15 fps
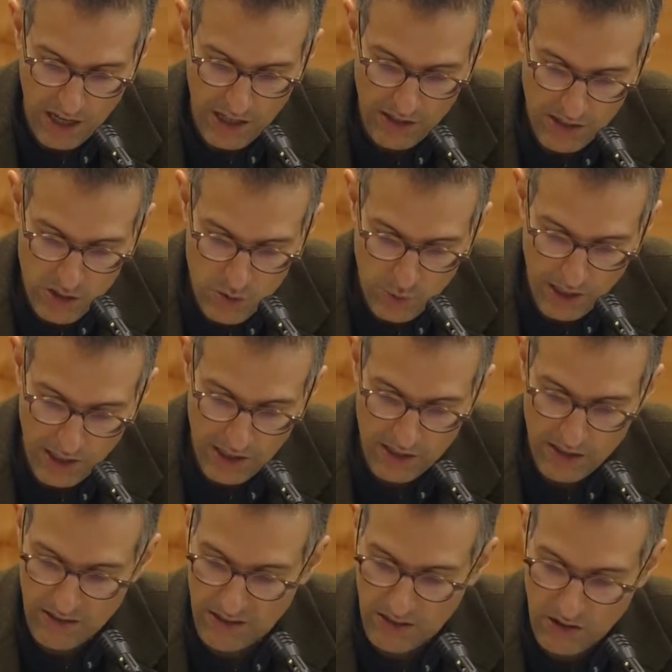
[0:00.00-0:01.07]
In this
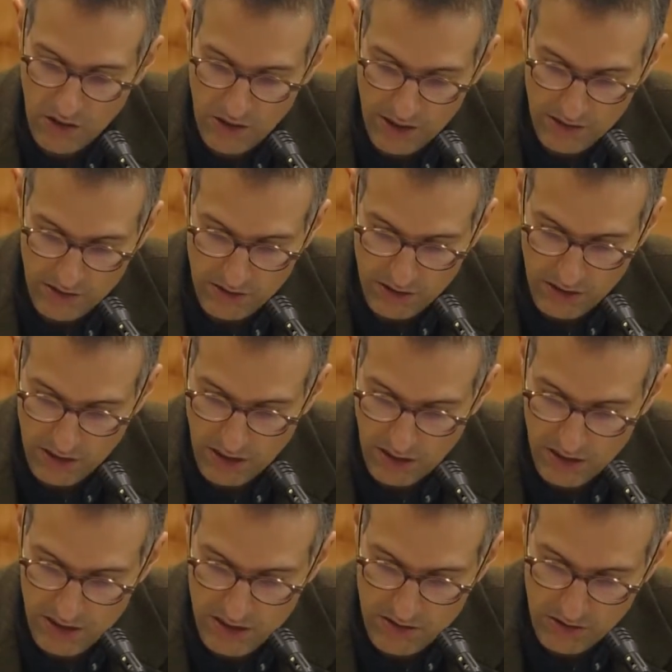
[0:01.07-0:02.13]
way, the coin
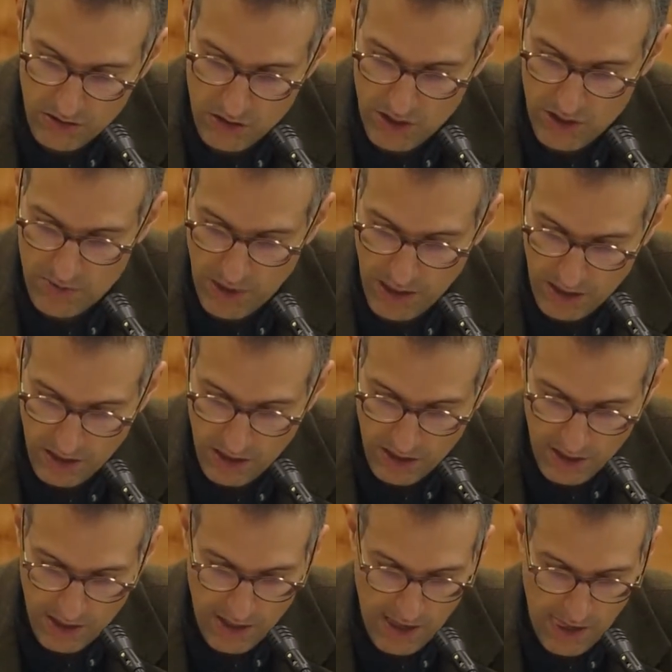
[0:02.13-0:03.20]
is not just money
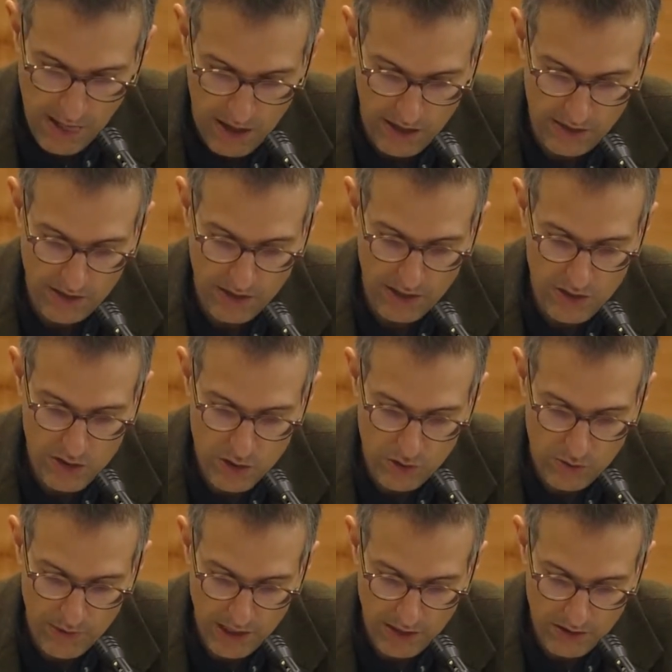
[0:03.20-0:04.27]
in the
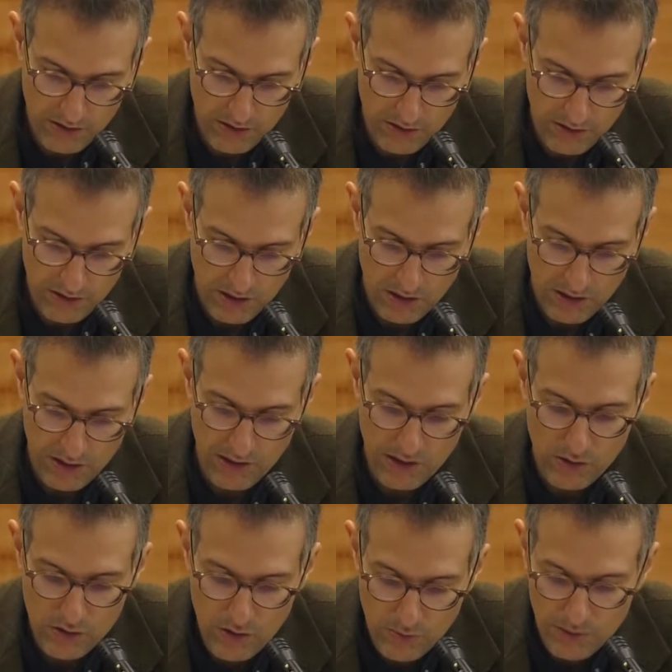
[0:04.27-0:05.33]
instrumental,
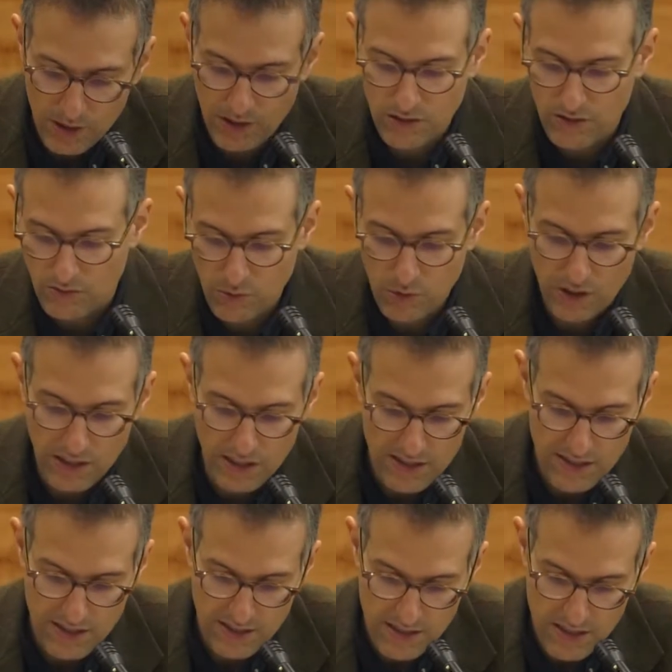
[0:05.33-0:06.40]
economic, vulgar
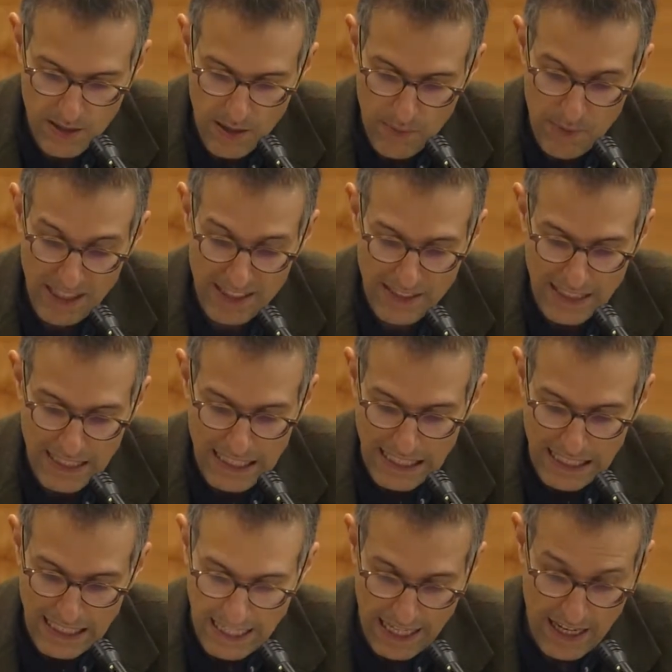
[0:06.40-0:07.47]
sense, but
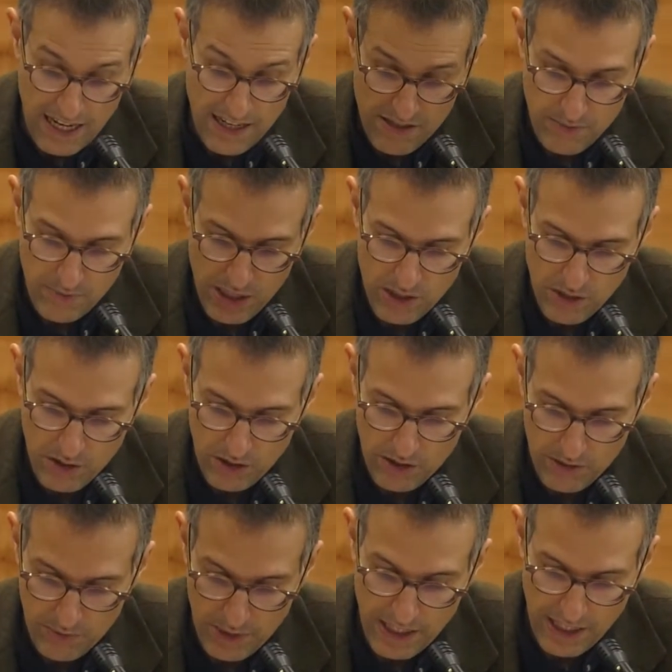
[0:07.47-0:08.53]
as a
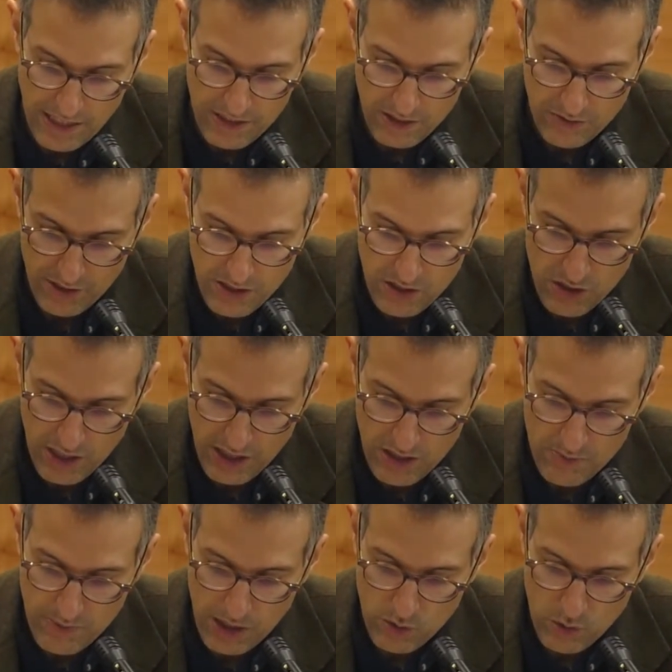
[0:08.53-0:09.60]
mediator of
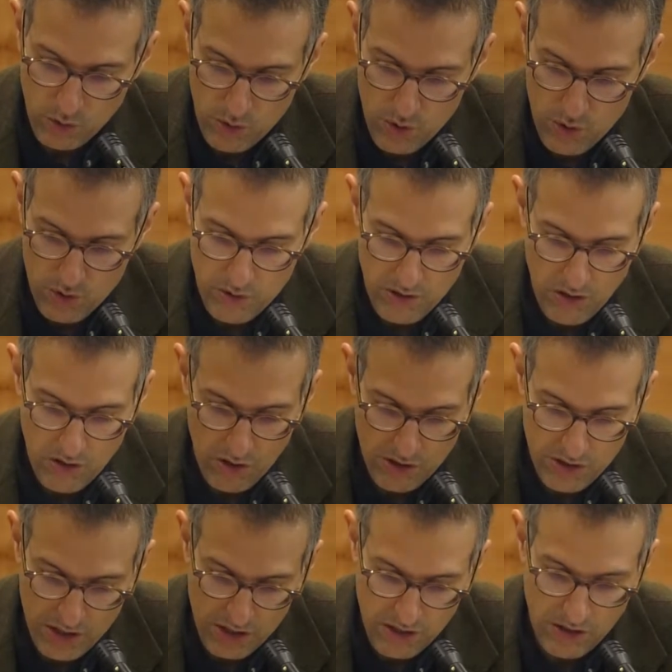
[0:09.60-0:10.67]
exchange, but also the
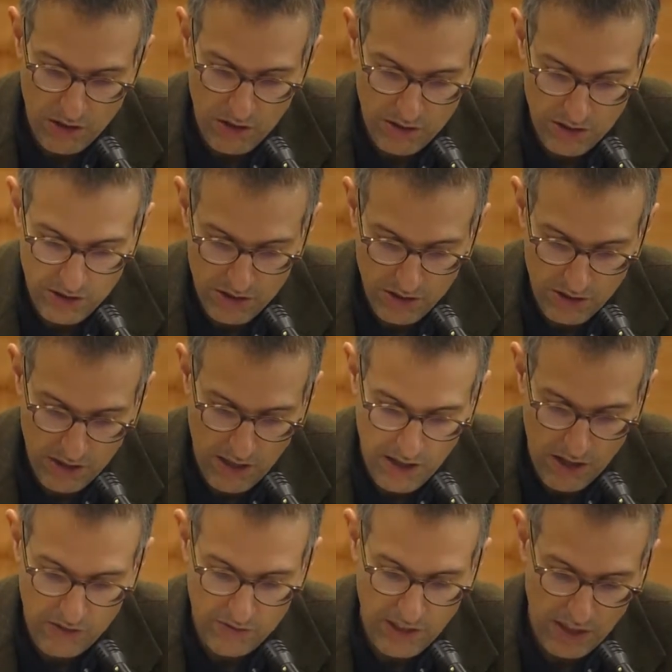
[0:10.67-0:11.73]
logical origin
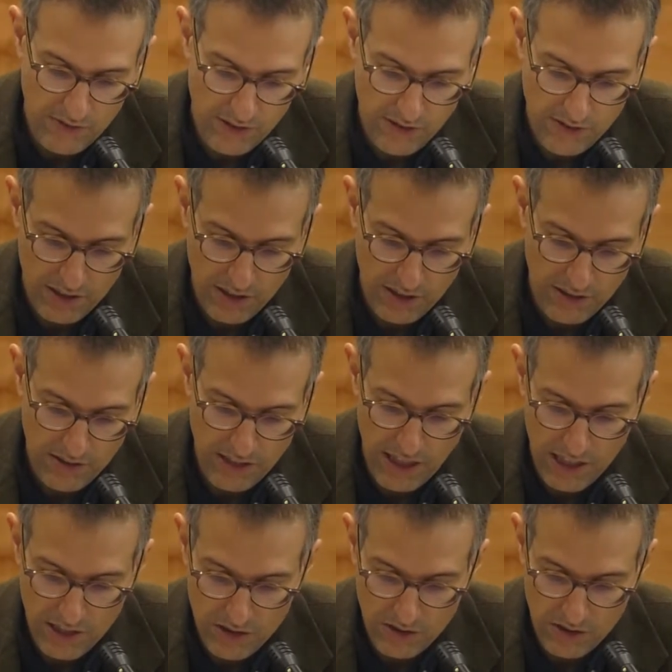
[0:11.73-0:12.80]
of everything the
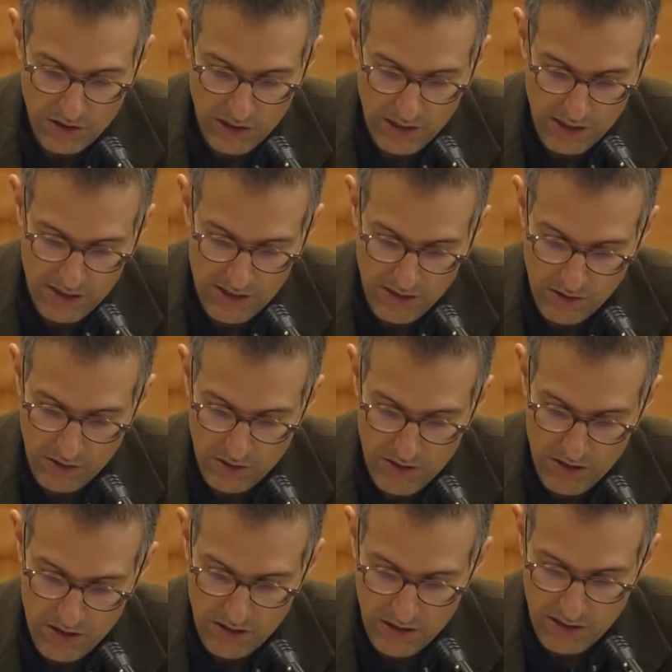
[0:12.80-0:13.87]
ancient Greeks
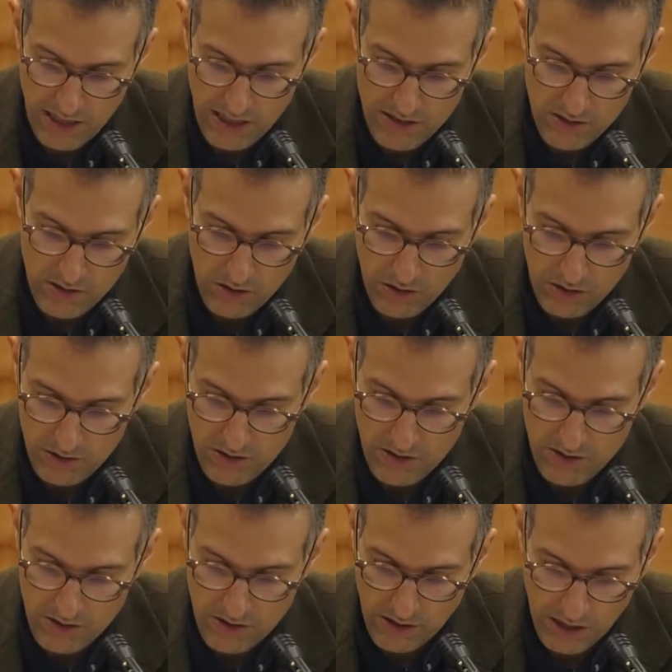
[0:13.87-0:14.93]
considered as
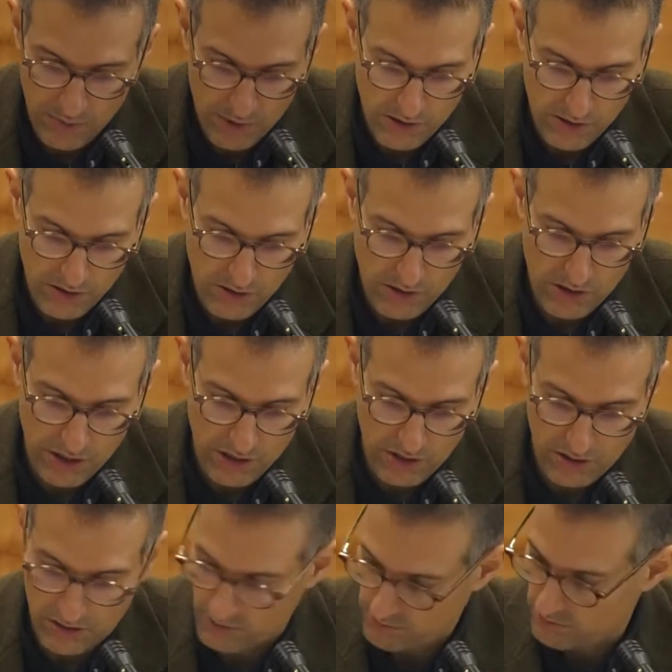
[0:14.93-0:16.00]
koinos, common or
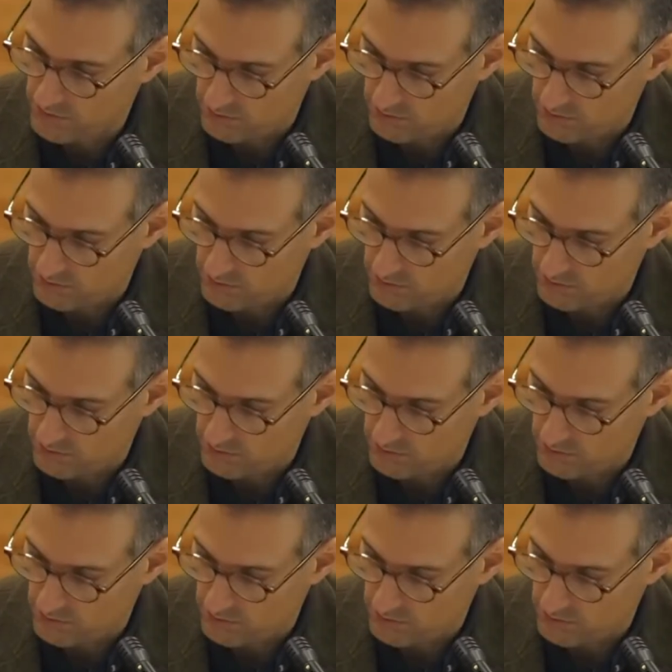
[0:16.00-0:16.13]
general.